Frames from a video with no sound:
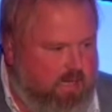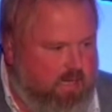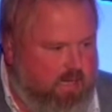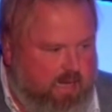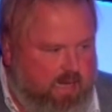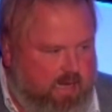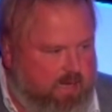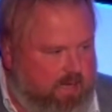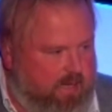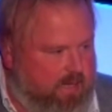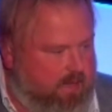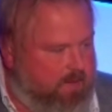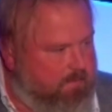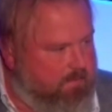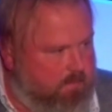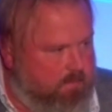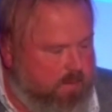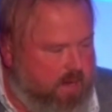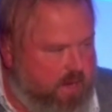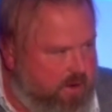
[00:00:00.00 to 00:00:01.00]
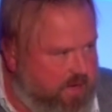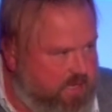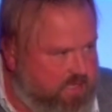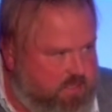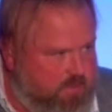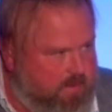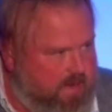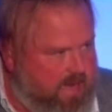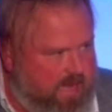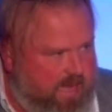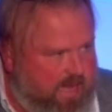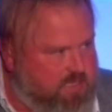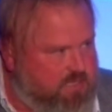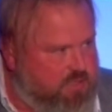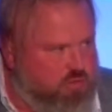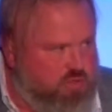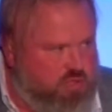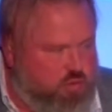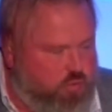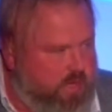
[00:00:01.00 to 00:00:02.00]
And married to my high
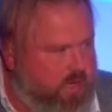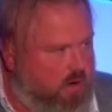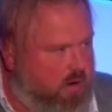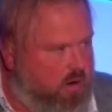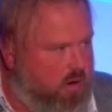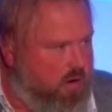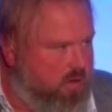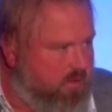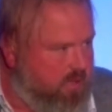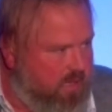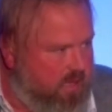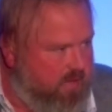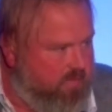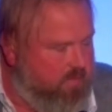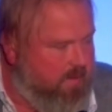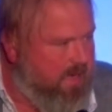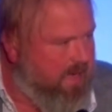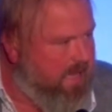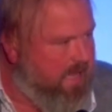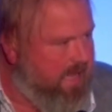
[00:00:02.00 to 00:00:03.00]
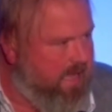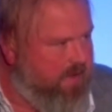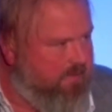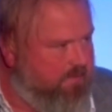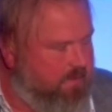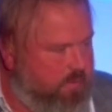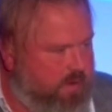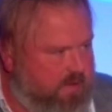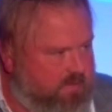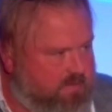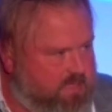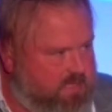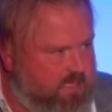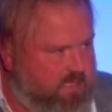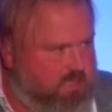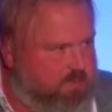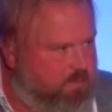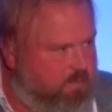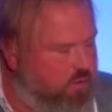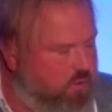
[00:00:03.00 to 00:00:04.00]
school sweetheart, the love of my life, and we have
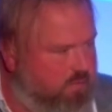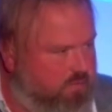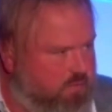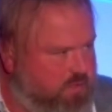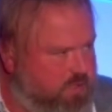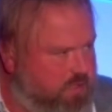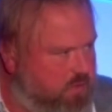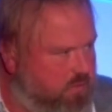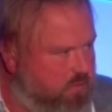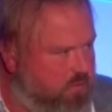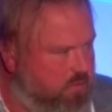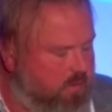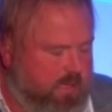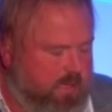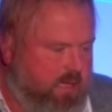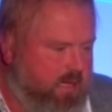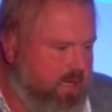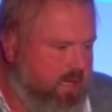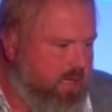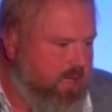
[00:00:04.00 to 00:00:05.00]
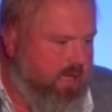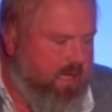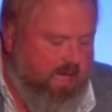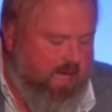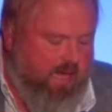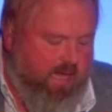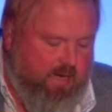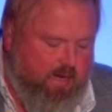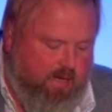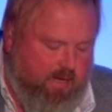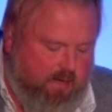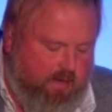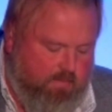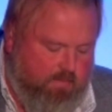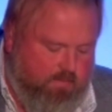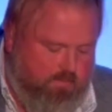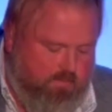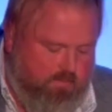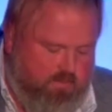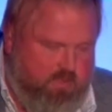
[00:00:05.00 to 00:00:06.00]
six beautiful children.
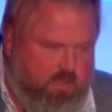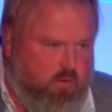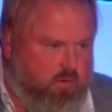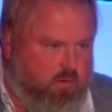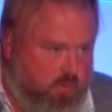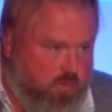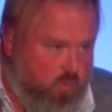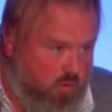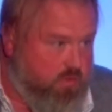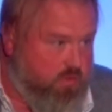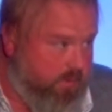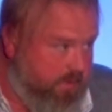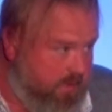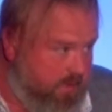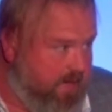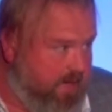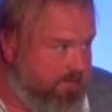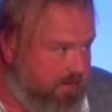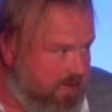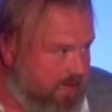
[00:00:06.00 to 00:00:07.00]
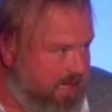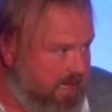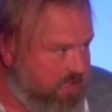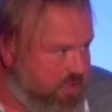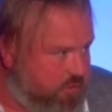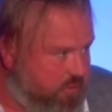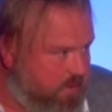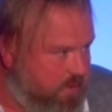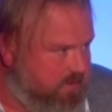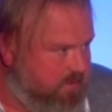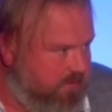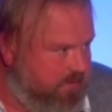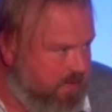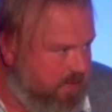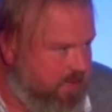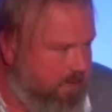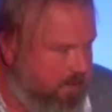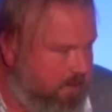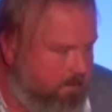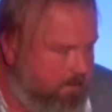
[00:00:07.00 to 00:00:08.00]
And so, of course, we definitely like streams of
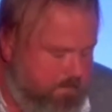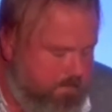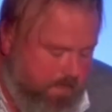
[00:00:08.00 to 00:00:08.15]
income.